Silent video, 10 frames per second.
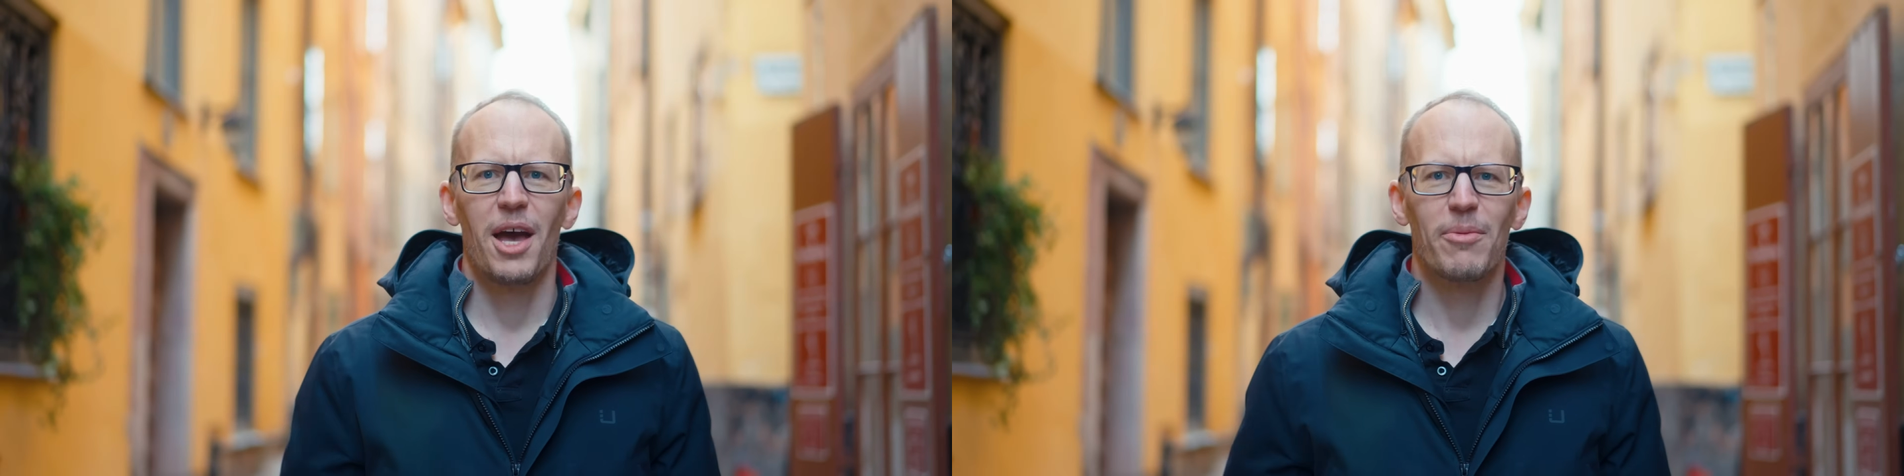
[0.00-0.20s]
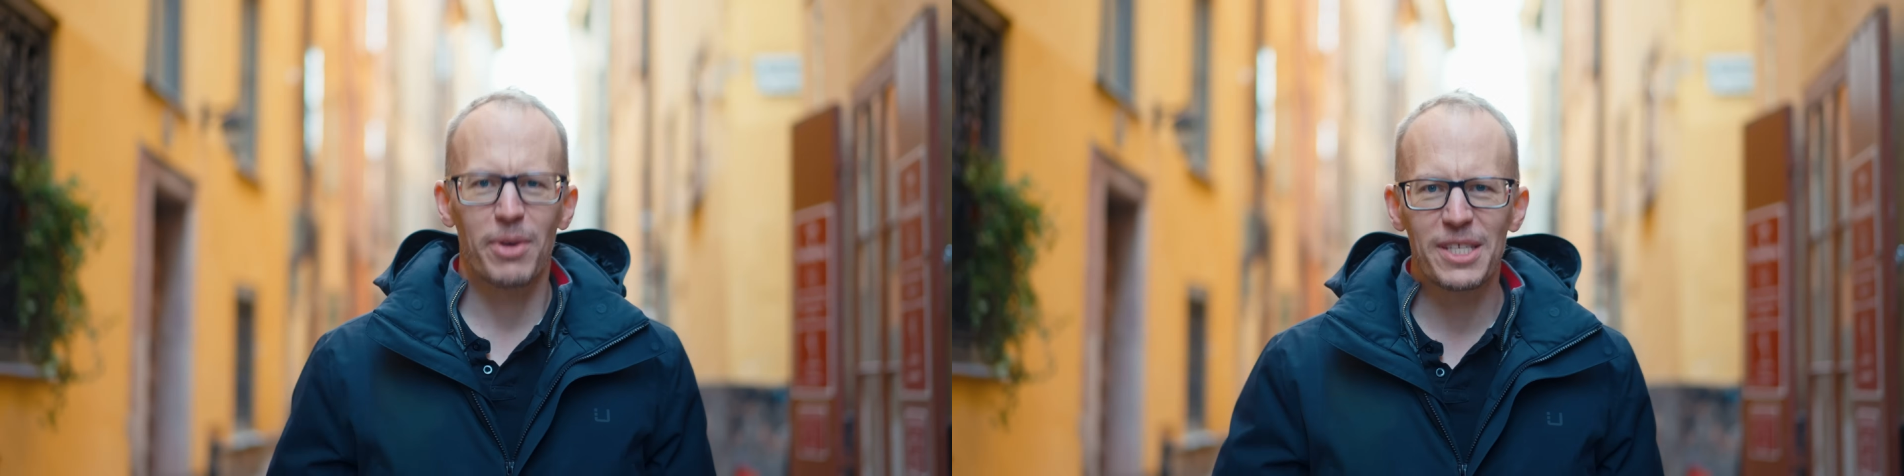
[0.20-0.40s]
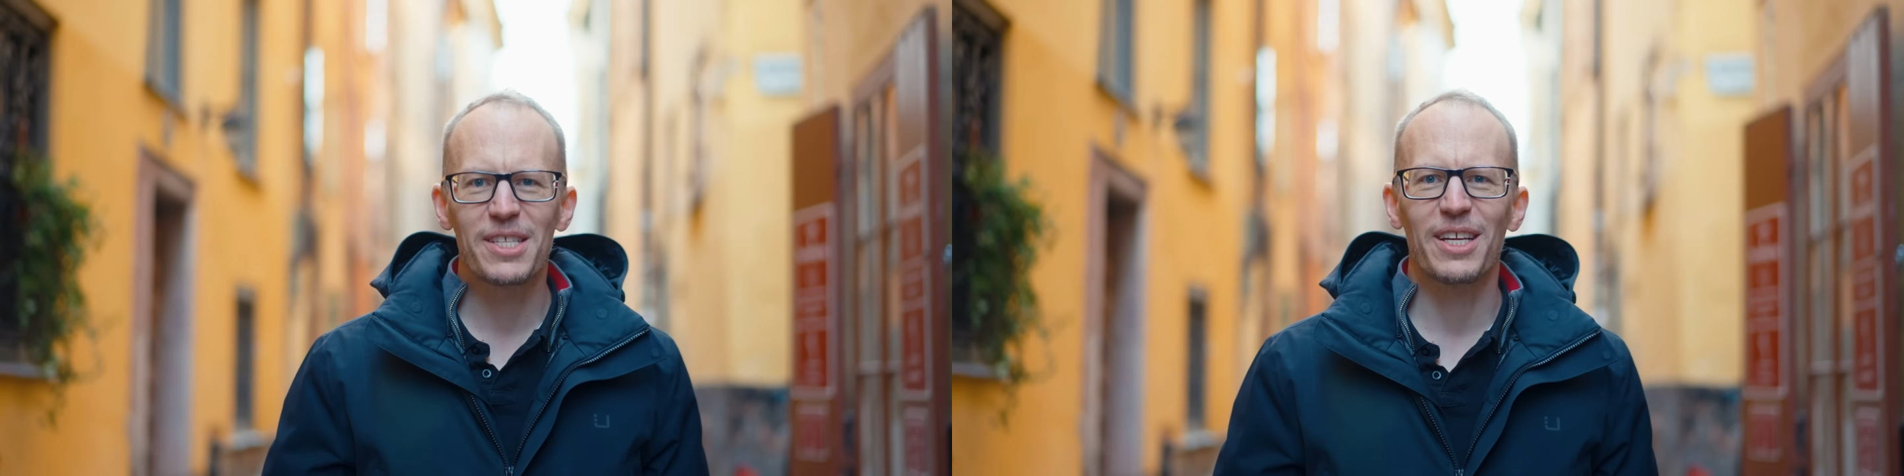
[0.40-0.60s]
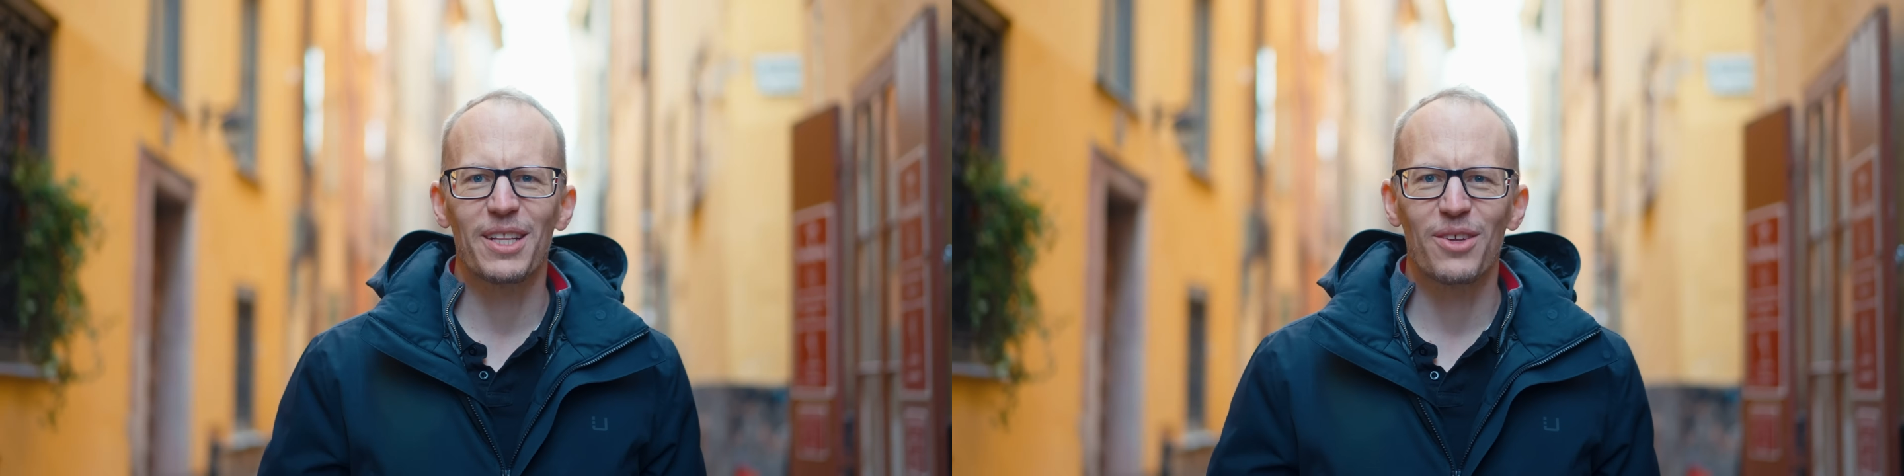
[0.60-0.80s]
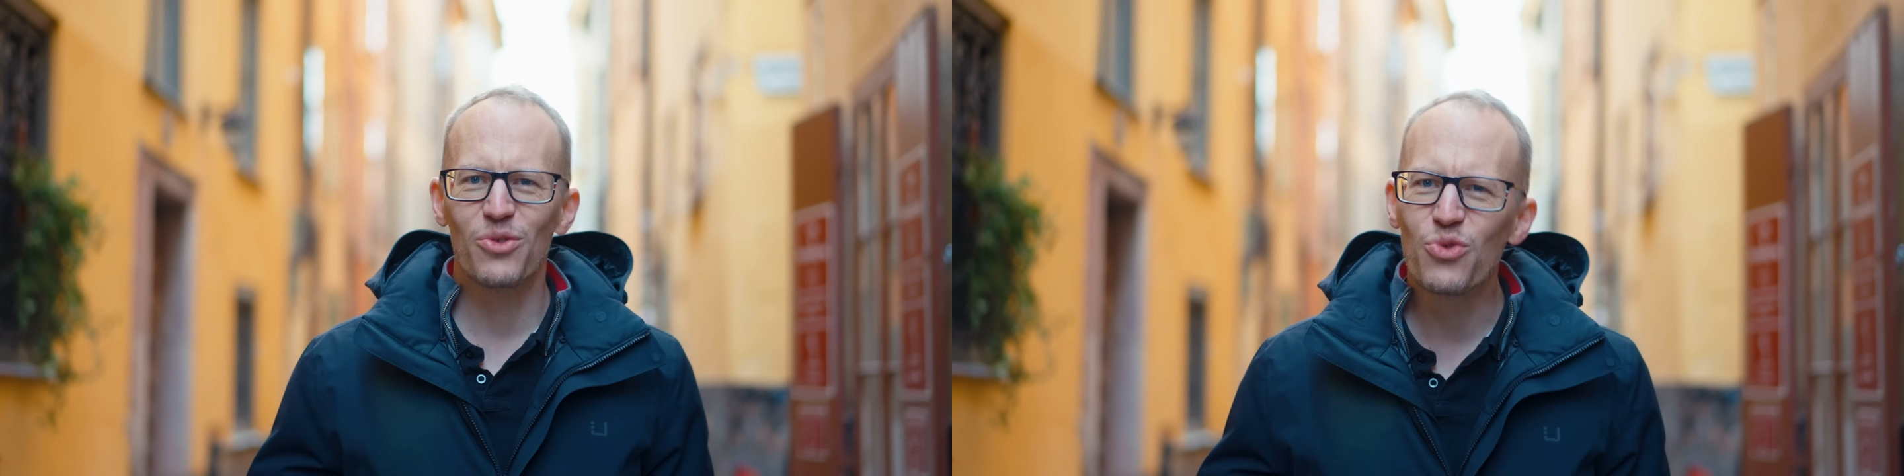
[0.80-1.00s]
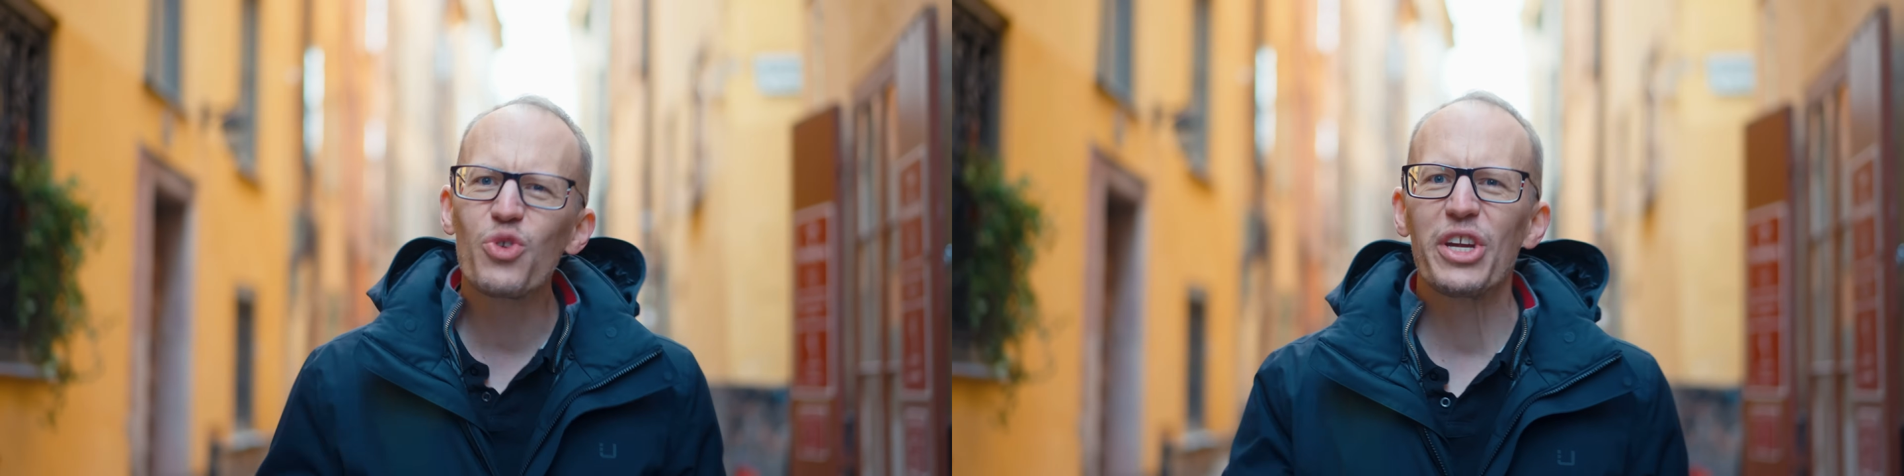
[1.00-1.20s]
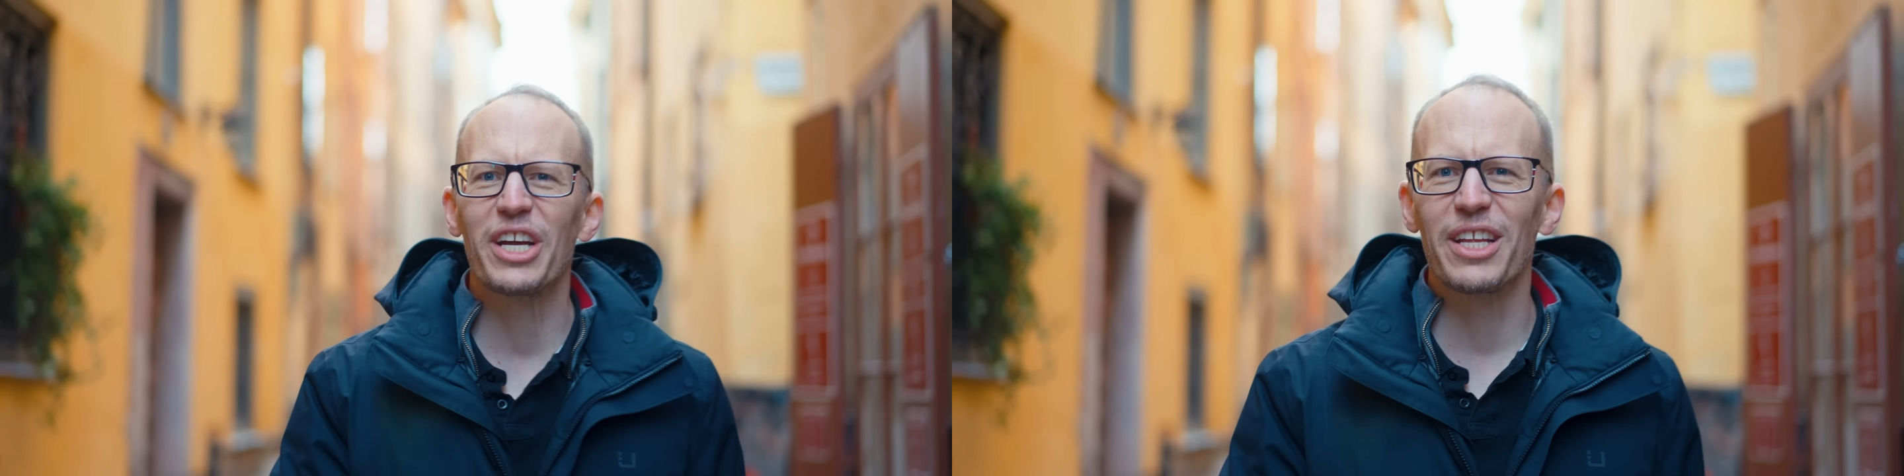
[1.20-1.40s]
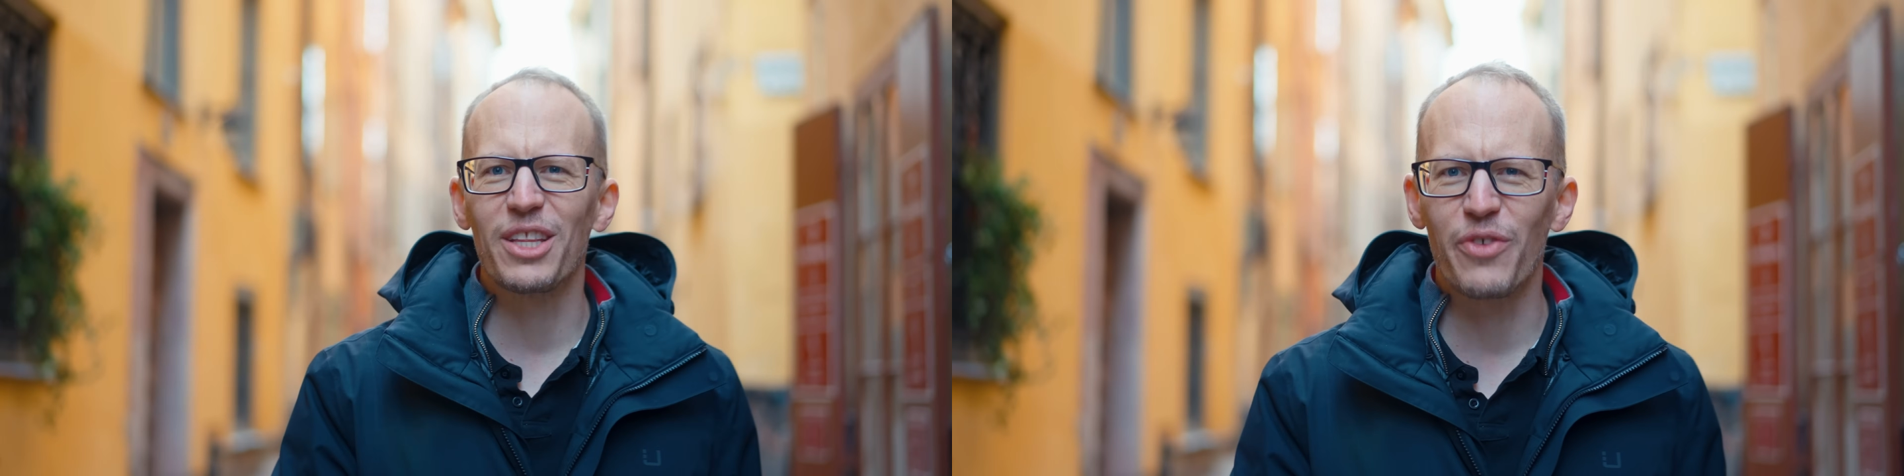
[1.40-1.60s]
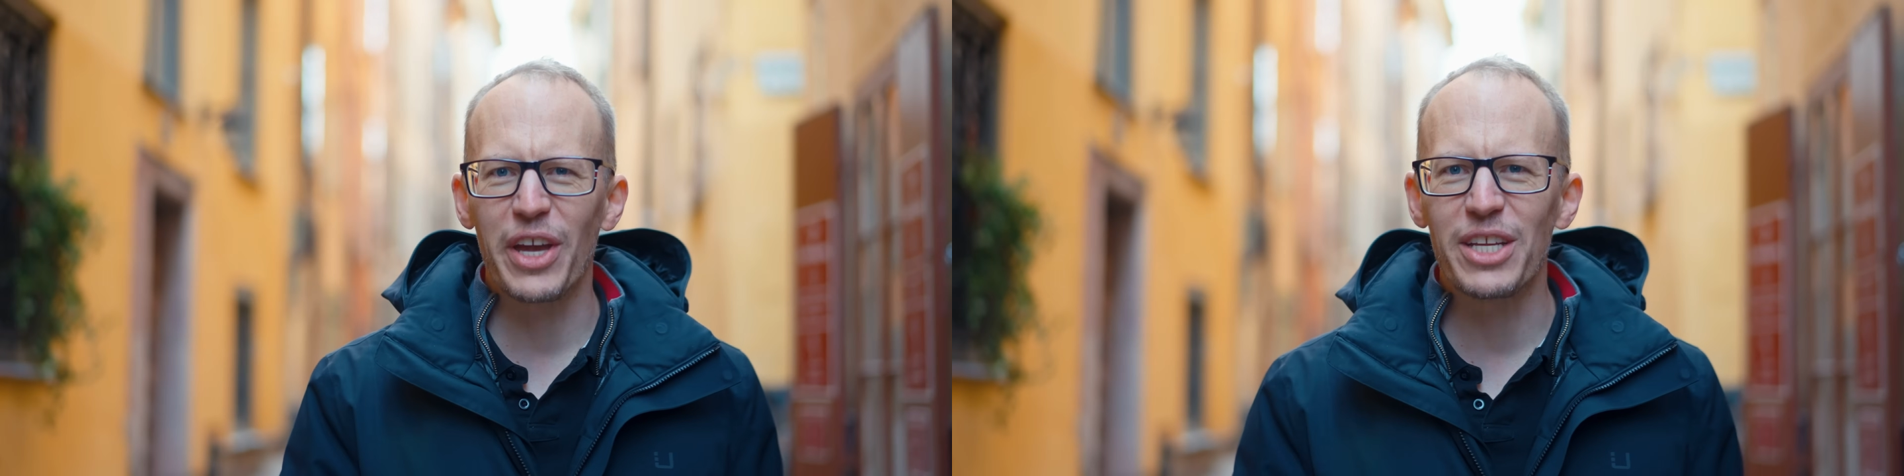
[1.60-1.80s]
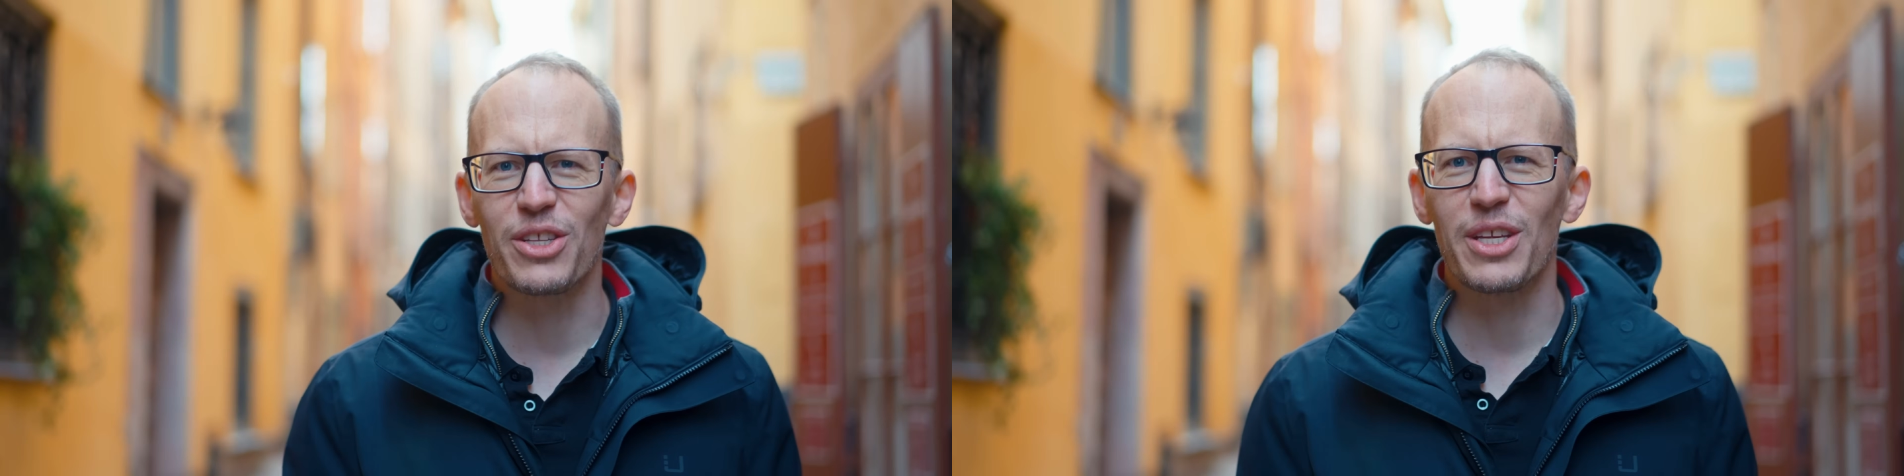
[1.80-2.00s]
But still, real
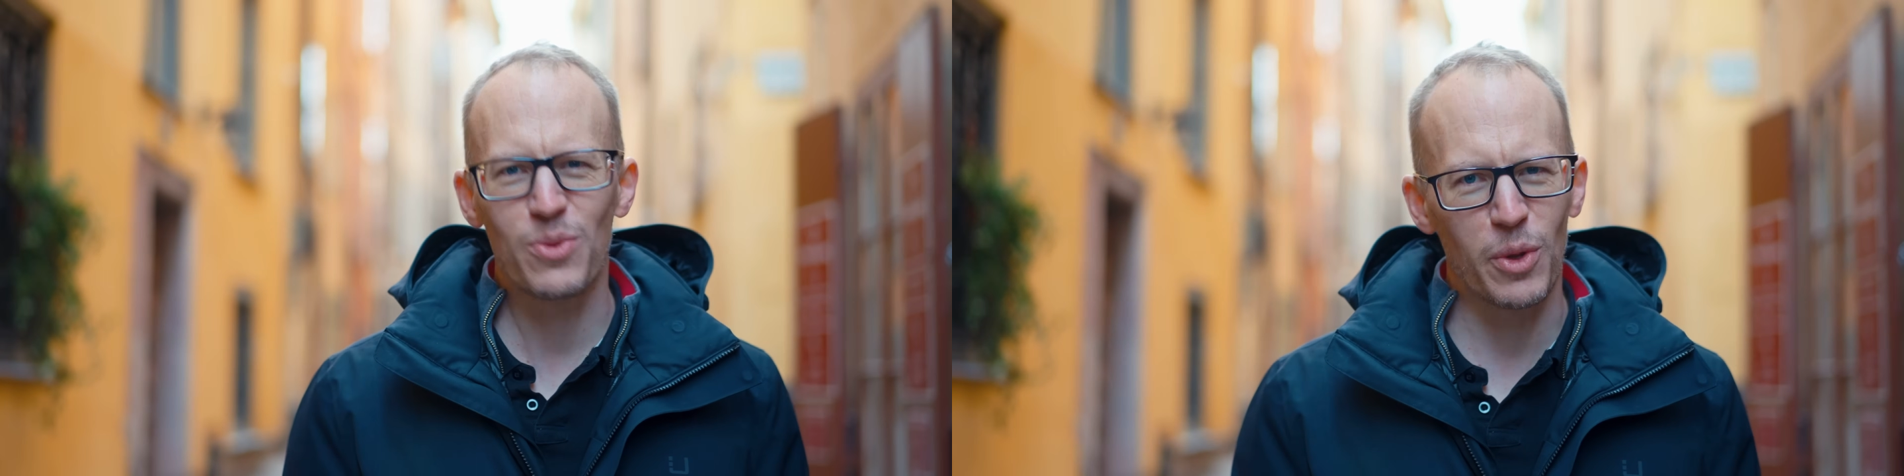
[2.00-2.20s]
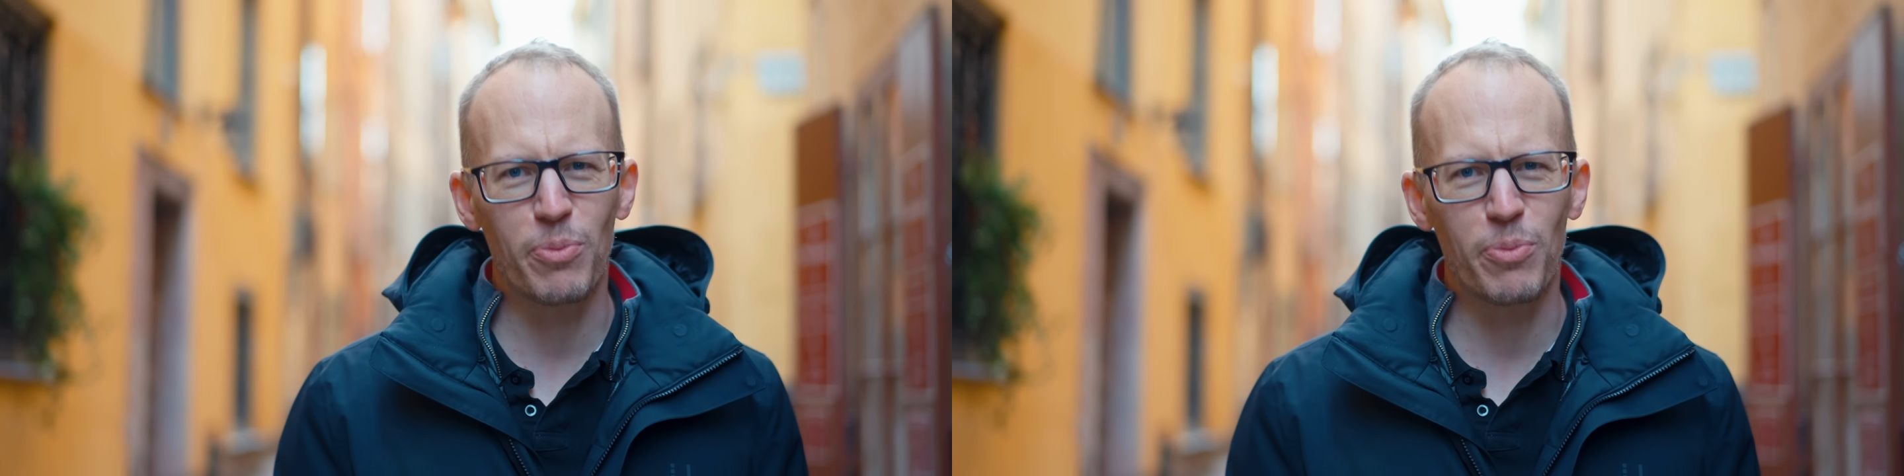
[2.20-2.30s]
innovation is what